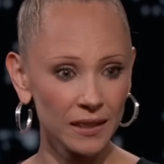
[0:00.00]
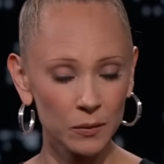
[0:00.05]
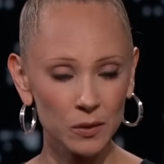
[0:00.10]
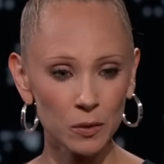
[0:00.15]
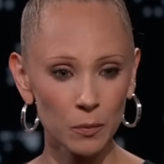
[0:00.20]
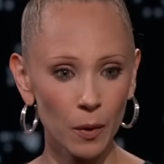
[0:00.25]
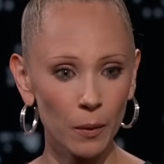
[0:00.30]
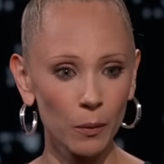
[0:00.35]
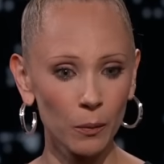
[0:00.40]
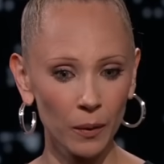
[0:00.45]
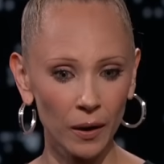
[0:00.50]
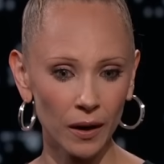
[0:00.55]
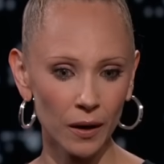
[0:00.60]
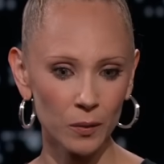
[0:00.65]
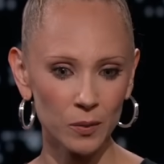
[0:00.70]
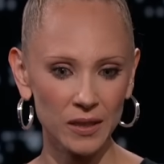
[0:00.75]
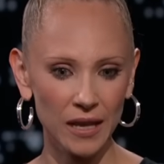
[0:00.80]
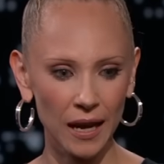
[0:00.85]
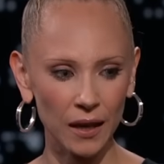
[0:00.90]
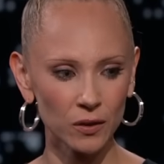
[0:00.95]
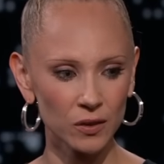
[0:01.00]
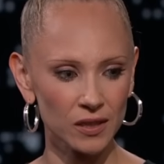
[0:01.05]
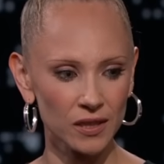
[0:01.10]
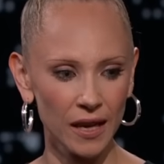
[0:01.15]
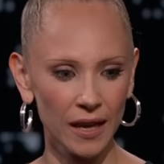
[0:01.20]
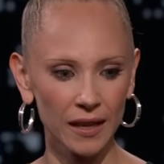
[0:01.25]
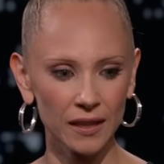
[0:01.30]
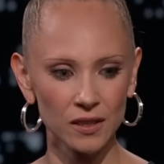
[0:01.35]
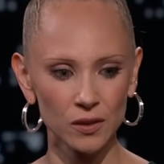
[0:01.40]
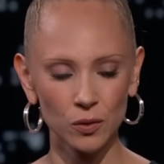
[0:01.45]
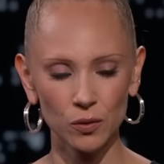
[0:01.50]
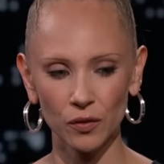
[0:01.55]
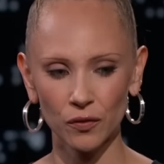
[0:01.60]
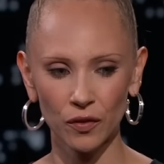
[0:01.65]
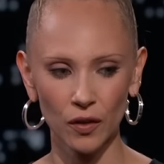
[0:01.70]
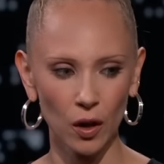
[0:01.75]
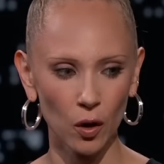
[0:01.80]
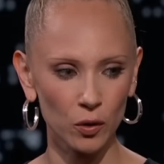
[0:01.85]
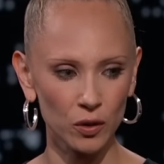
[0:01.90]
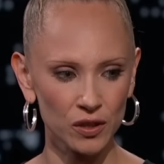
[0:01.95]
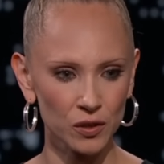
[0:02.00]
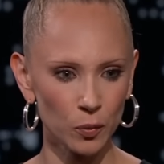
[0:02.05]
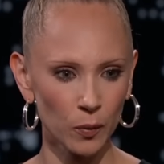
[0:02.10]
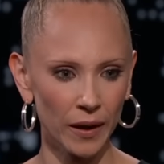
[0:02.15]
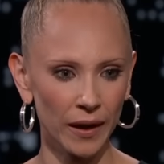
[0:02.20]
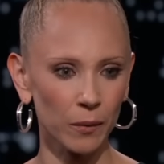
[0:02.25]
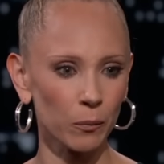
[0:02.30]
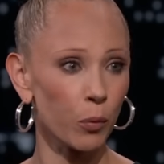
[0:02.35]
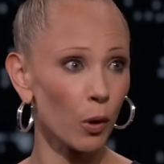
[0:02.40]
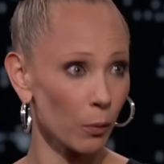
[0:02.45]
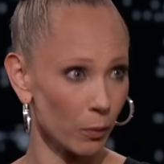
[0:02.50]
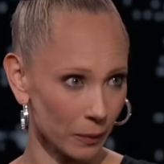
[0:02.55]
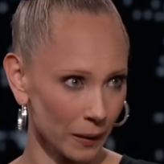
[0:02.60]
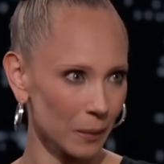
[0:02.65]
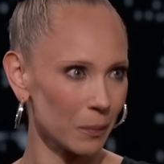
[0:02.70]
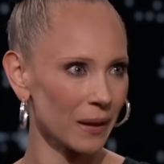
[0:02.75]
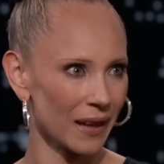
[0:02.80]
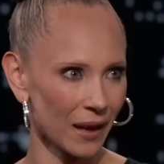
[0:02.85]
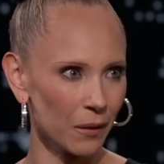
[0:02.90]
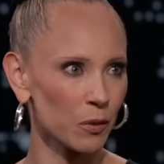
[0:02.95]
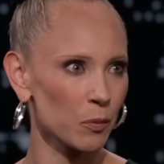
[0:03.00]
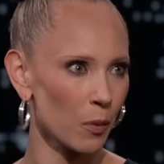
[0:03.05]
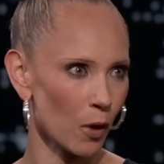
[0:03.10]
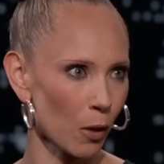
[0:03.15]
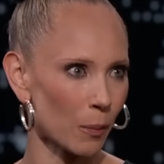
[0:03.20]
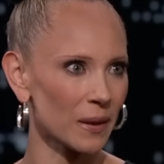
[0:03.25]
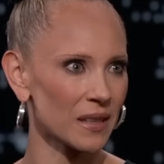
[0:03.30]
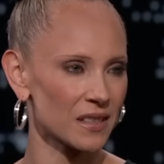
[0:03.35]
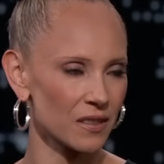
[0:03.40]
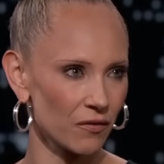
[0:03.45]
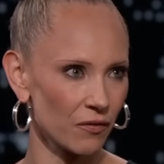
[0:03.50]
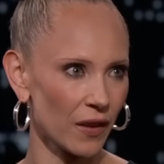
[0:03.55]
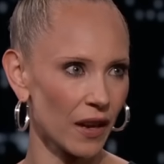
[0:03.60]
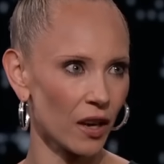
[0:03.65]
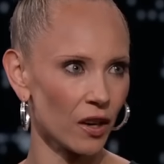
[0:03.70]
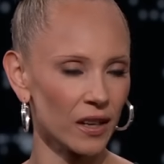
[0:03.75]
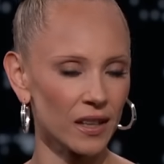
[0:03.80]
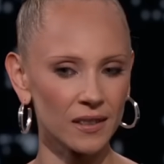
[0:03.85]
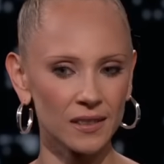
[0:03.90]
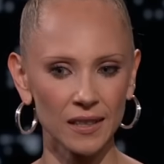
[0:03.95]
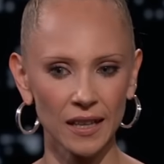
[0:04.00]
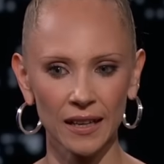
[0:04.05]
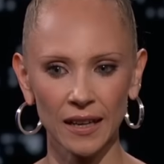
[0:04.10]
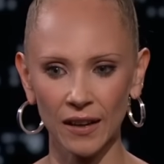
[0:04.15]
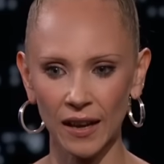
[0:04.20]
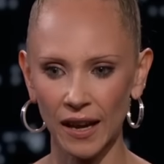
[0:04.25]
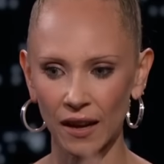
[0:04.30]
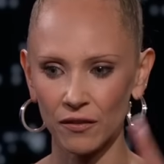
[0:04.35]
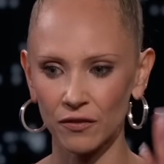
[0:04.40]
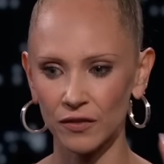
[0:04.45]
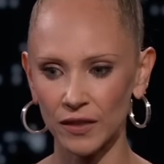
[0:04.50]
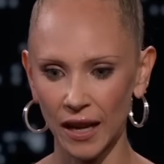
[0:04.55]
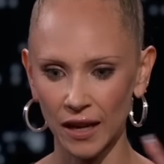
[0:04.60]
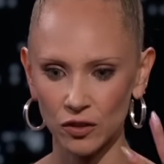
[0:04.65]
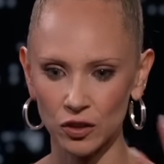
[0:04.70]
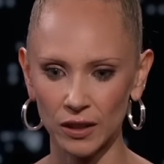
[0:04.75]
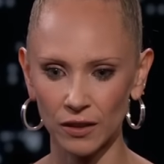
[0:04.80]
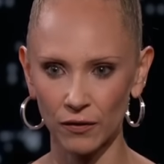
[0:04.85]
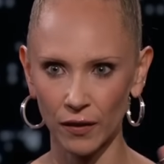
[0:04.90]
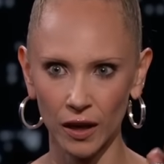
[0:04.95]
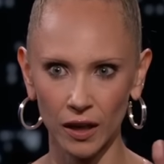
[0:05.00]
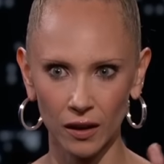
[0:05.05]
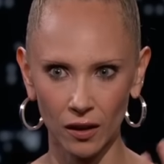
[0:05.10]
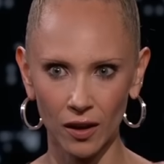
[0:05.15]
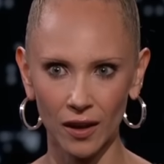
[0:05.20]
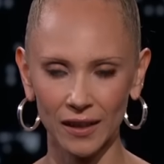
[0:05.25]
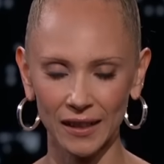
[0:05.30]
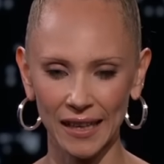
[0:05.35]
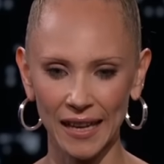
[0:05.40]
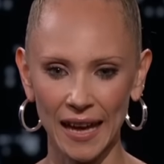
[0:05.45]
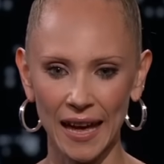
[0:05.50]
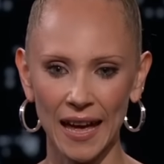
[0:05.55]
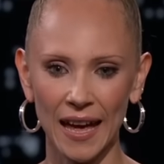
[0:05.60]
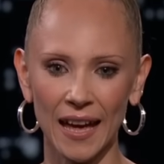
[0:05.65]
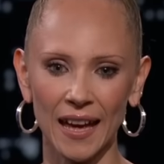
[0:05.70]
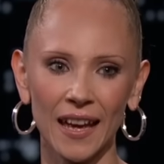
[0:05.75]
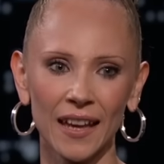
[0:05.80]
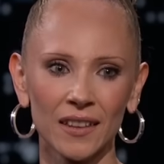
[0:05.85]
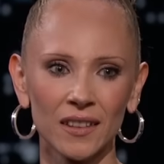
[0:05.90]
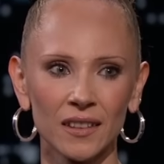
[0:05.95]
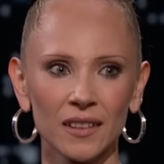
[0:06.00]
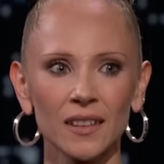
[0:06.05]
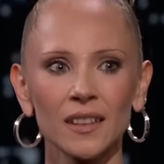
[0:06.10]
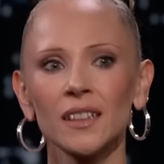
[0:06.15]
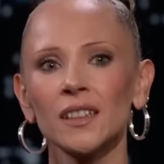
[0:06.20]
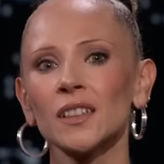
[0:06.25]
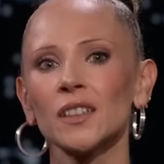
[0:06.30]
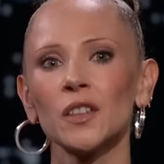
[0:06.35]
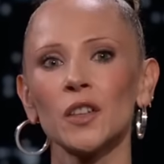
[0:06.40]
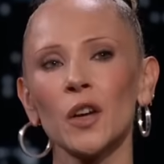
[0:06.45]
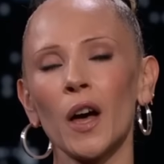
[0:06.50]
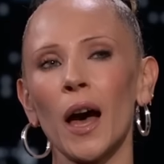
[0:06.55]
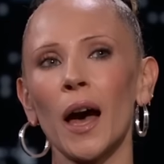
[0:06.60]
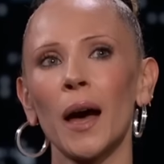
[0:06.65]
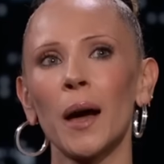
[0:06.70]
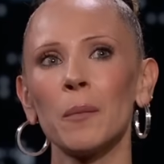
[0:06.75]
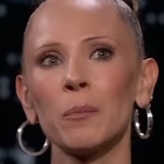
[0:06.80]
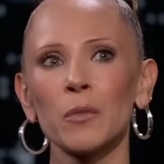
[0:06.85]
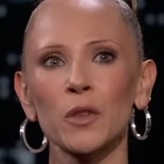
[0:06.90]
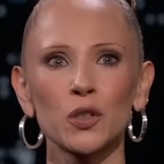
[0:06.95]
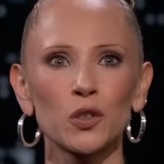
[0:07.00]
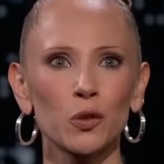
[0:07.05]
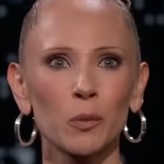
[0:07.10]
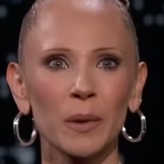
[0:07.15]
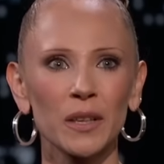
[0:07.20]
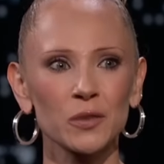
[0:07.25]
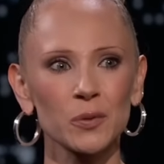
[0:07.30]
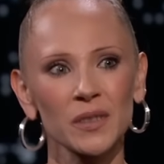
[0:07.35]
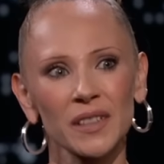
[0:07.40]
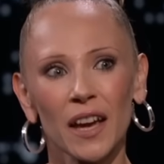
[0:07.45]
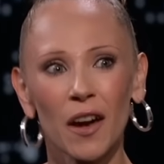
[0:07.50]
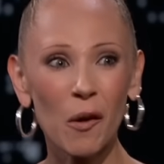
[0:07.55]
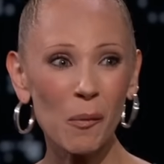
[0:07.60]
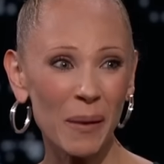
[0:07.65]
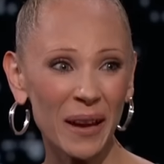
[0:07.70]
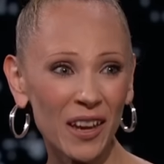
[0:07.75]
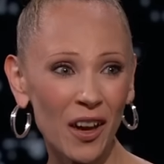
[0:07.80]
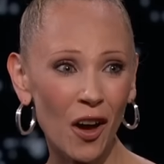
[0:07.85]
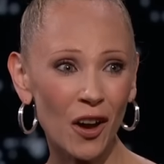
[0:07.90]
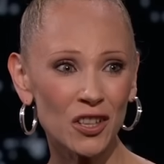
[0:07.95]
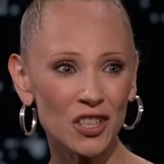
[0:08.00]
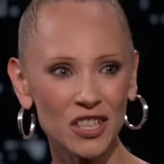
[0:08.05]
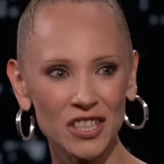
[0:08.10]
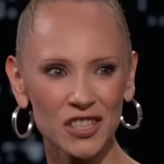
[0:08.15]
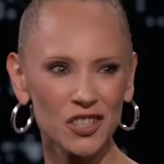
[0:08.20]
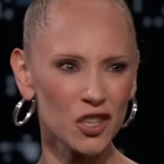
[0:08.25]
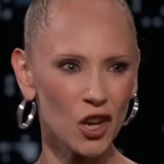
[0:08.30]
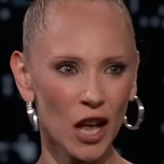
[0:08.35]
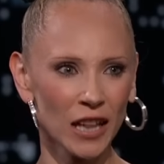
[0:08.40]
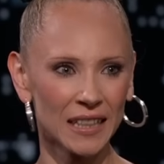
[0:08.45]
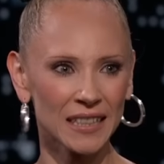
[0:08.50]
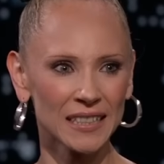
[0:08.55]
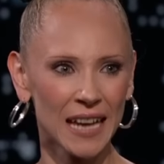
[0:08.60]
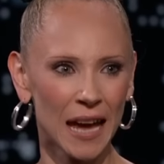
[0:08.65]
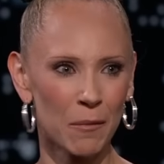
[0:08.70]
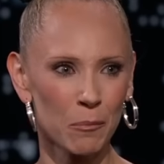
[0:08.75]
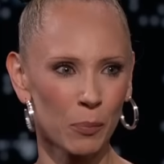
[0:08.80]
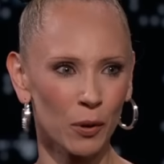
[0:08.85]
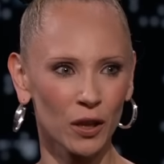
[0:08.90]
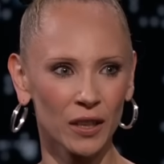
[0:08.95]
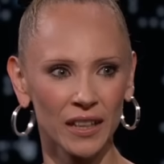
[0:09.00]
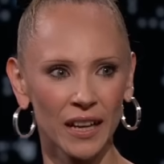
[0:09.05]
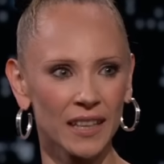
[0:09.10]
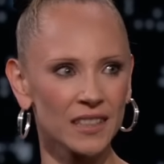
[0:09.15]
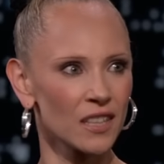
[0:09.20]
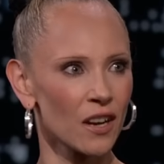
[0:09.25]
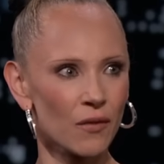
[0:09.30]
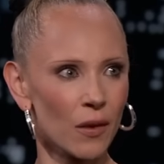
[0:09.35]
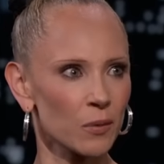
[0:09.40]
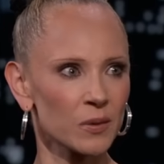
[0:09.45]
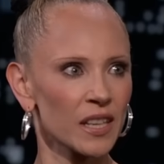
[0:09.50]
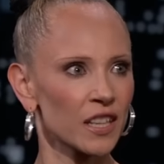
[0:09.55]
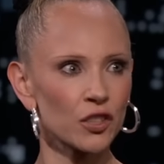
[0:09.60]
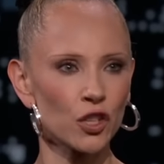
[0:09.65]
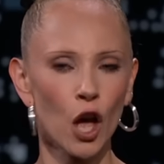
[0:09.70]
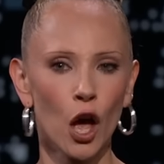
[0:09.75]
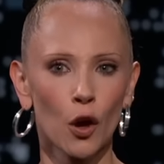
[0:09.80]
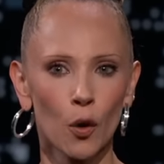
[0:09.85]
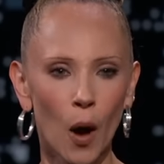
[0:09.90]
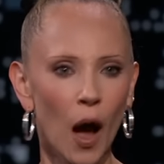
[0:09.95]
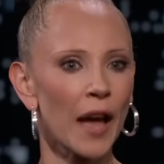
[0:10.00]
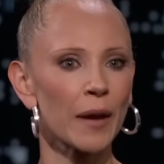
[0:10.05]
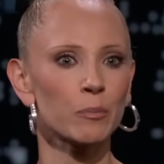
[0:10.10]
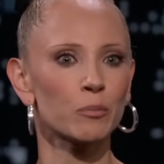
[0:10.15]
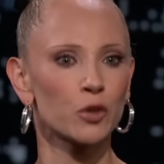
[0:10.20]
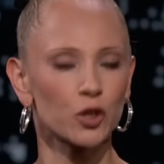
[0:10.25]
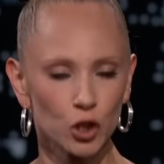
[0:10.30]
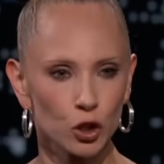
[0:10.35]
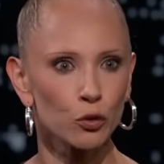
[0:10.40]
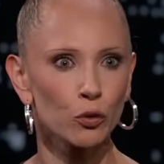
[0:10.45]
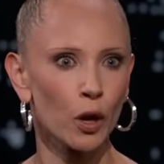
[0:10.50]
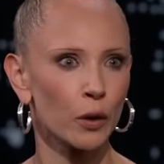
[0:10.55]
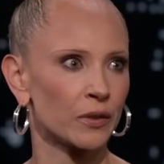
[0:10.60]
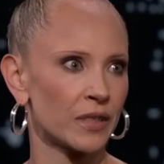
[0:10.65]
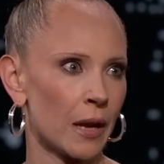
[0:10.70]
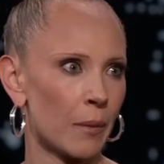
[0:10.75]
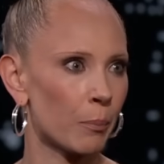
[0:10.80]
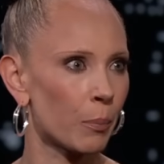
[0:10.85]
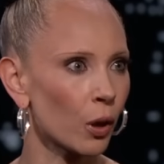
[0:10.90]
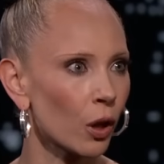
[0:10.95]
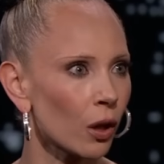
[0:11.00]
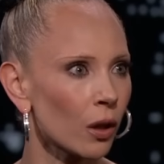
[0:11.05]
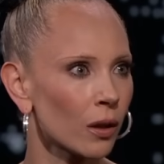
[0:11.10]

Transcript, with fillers: there was a moment where I was outside, sort of on a swing, probably playing with Barbies and fairies, and I have naturally very curly hair and um, the tour bus was like, oh my gosh, it's Shirley Temple. And I turned around, I was like, no, I'm Juno Temple.